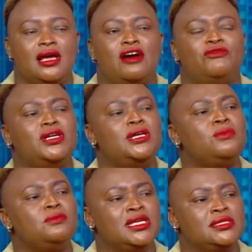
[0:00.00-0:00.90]

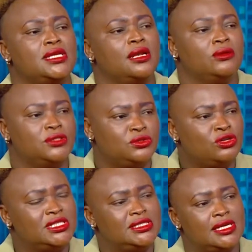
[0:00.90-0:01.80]
Affordable means a lot,
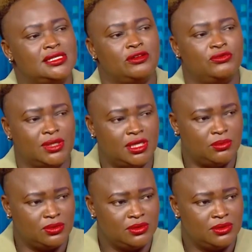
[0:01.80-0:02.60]
not just affordable.